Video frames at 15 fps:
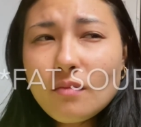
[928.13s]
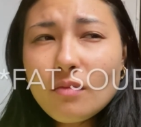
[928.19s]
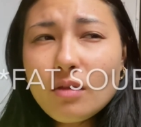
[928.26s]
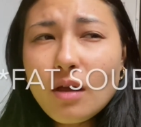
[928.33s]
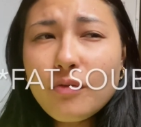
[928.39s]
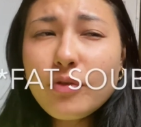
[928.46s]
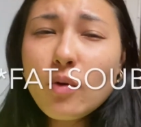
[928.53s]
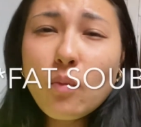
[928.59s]

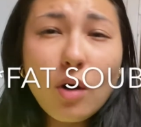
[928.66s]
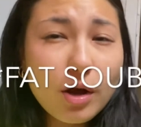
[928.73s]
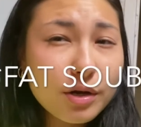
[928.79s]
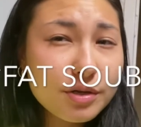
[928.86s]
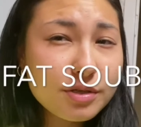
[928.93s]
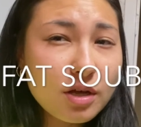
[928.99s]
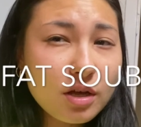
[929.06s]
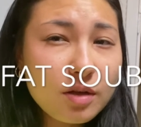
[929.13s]
the
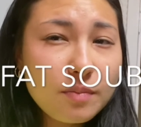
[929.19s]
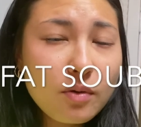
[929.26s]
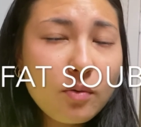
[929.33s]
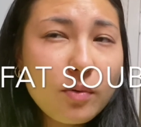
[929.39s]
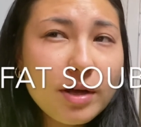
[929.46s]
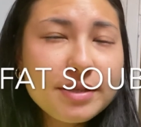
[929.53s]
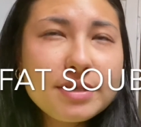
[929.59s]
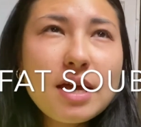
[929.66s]
water-soluble
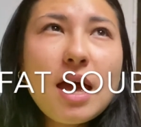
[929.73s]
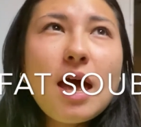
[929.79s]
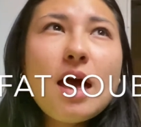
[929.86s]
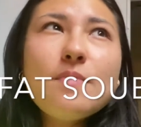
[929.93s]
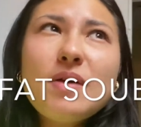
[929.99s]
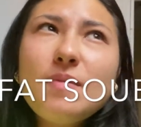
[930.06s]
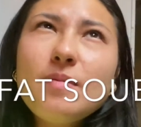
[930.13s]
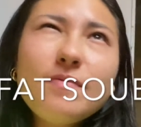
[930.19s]
ones,
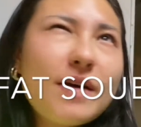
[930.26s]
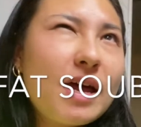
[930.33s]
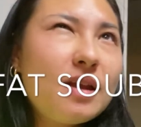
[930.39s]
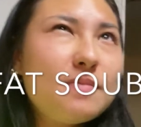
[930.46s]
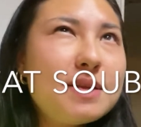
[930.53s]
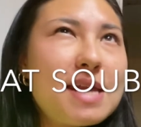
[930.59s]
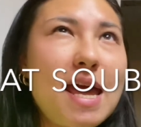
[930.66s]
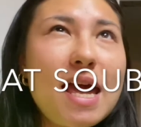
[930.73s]
maybe
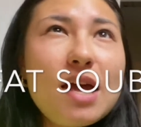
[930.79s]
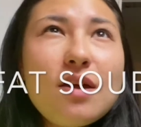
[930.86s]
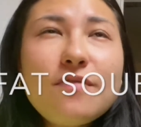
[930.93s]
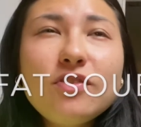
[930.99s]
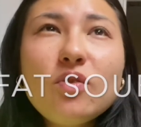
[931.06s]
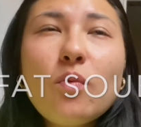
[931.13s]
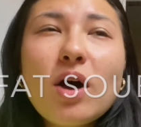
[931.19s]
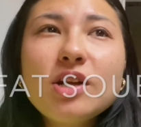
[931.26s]
vitamin A you have
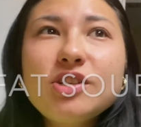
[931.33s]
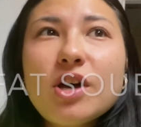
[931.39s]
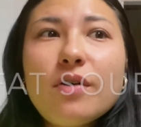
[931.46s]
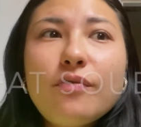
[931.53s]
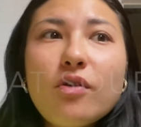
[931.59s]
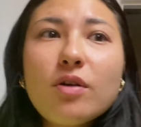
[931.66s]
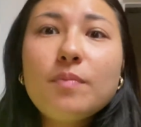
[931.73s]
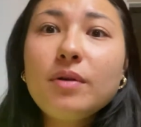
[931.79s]
to watch
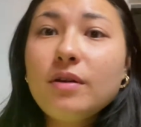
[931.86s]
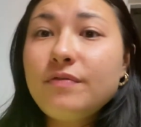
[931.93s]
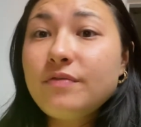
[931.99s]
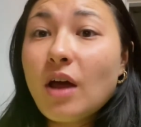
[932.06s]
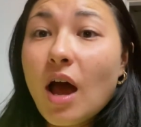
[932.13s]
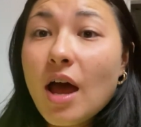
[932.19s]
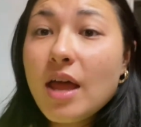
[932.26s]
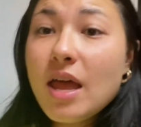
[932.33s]
out for, but if
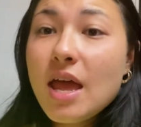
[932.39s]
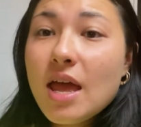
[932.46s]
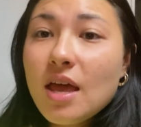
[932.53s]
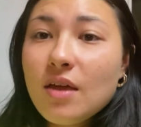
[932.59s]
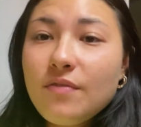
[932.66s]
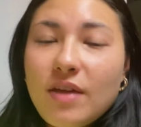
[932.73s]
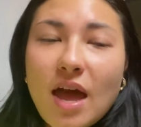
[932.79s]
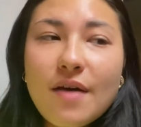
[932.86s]
not,
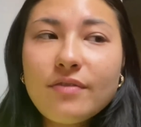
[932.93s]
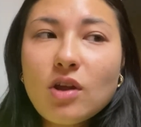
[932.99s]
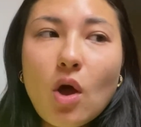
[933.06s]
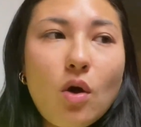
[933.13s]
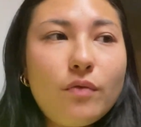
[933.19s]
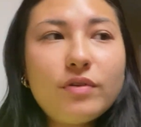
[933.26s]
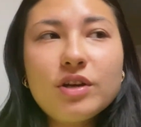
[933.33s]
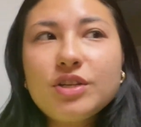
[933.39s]
if you have an
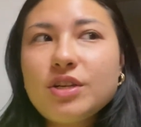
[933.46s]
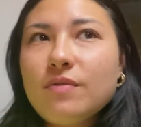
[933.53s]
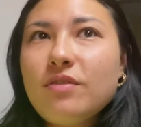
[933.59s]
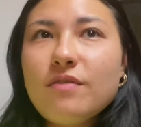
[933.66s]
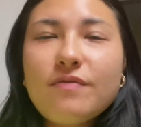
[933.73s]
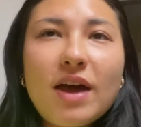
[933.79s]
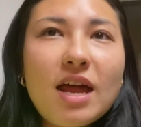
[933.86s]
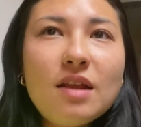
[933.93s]
overage of the
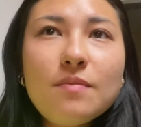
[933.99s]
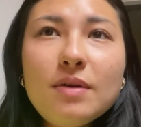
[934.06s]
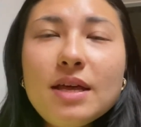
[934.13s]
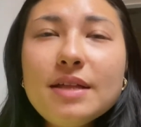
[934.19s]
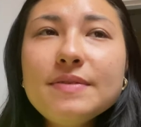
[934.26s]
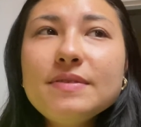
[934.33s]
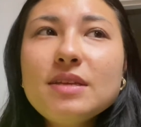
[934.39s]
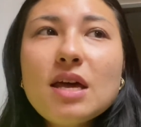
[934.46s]

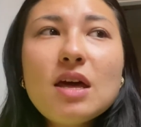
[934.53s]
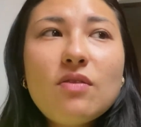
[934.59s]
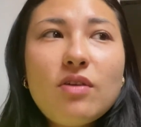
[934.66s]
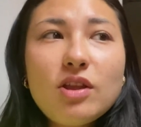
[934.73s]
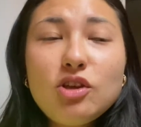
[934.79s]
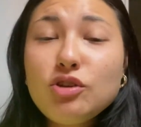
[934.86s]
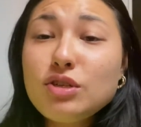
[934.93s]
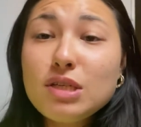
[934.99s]
vitamins,
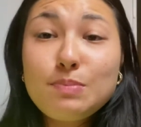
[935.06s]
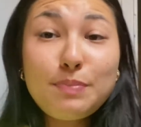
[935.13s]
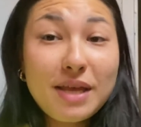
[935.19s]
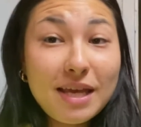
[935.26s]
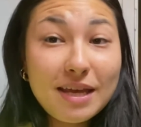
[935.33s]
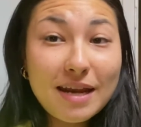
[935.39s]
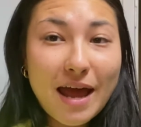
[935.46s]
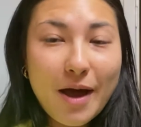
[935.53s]
then you just
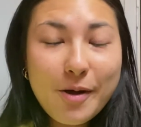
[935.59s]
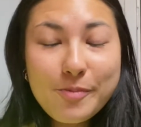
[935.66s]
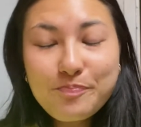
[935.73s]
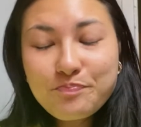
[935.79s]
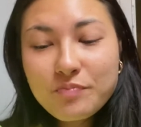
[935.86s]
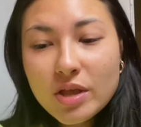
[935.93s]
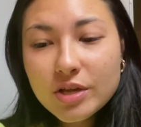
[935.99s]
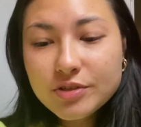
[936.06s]
pee it out.
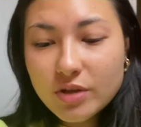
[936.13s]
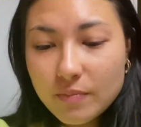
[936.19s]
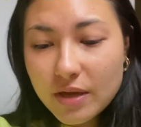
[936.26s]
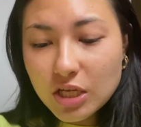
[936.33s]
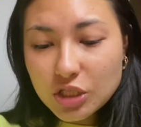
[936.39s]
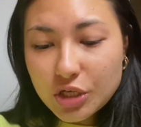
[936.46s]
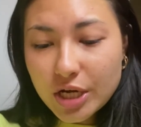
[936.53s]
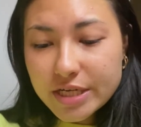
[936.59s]
So I
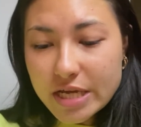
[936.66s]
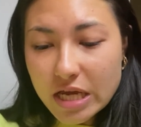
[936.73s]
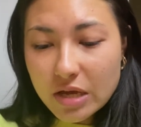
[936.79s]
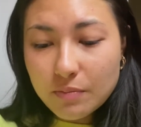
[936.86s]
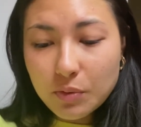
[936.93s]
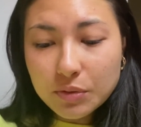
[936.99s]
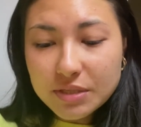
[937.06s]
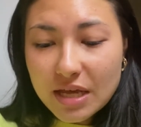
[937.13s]
make sure I take a
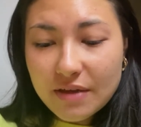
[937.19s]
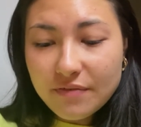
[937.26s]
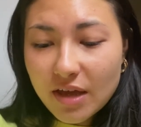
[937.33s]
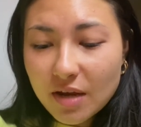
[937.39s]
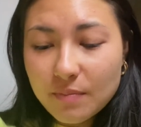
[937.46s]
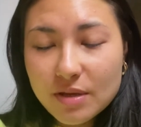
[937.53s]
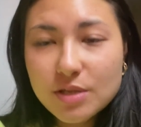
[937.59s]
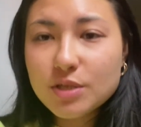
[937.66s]

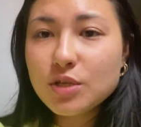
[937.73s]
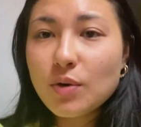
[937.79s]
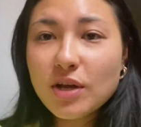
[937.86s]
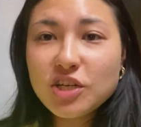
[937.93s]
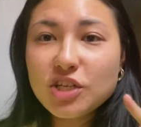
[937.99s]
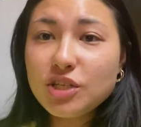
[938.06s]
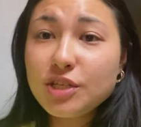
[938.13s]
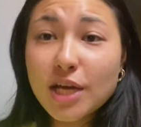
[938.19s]
multivitamin, so I
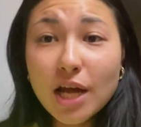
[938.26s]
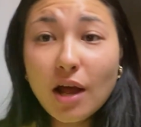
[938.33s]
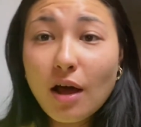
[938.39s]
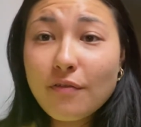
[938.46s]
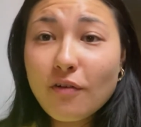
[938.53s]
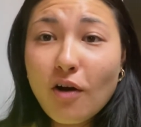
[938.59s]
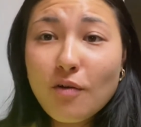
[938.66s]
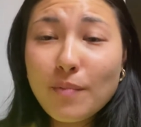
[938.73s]
just check
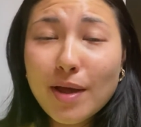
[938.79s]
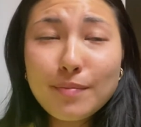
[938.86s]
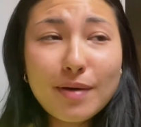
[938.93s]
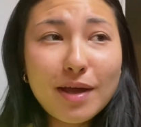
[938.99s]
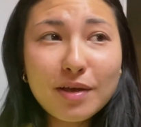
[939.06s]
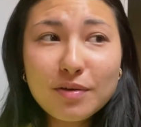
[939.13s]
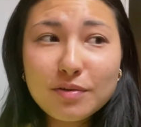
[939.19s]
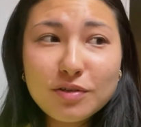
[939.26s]
off all my
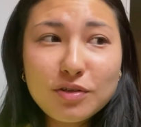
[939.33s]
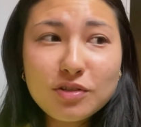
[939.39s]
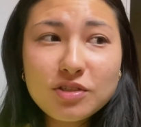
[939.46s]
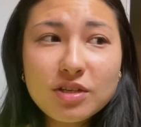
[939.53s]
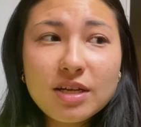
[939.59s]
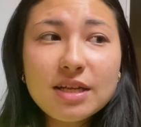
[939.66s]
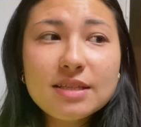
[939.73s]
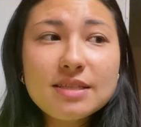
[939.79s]

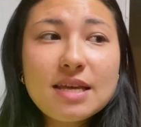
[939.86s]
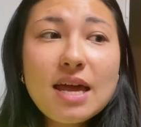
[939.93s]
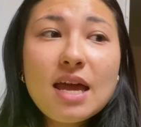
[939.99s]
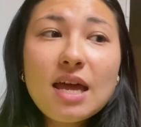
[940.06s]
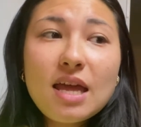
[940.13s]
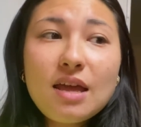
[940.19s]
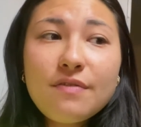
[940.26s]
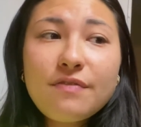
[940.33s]
micronutrients
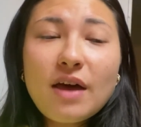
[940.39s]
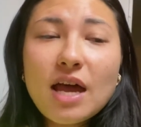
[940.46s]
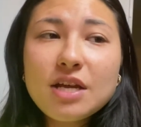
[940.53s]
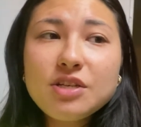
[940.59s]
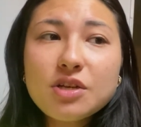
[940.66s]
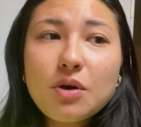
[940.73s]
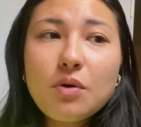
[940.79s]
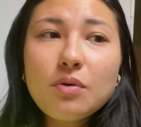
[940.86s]
if I
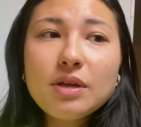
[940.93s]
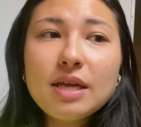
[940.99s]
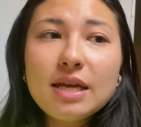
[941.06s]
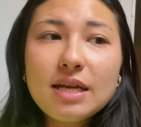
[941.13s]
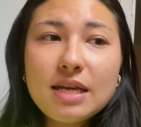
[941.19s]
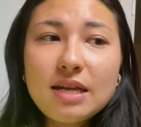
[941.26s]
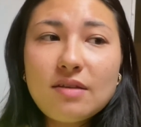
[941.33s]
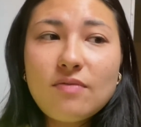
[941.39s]
don't
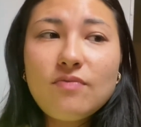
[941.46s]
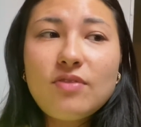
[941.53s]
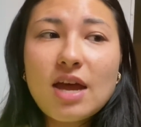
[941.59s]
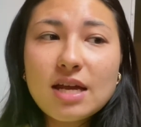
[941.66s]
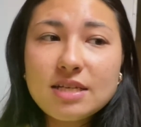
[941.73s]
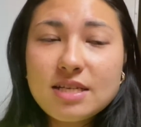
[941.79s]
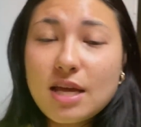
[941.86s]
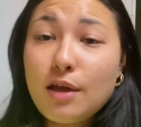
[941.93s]
get it in
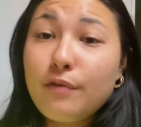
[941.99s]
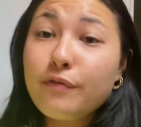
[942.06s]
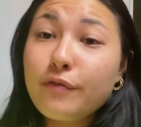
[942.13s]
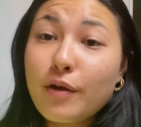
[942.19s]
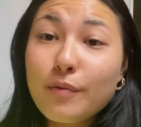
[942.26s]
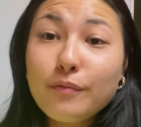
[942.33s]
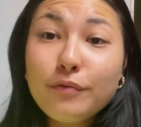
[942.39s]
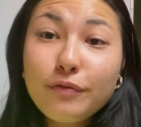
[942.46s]
that day
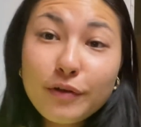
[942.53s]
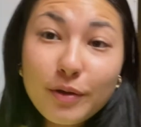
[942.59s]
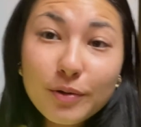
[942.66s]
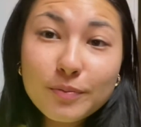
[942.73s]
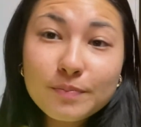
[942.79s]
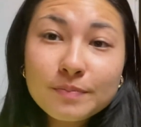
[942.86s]
from food.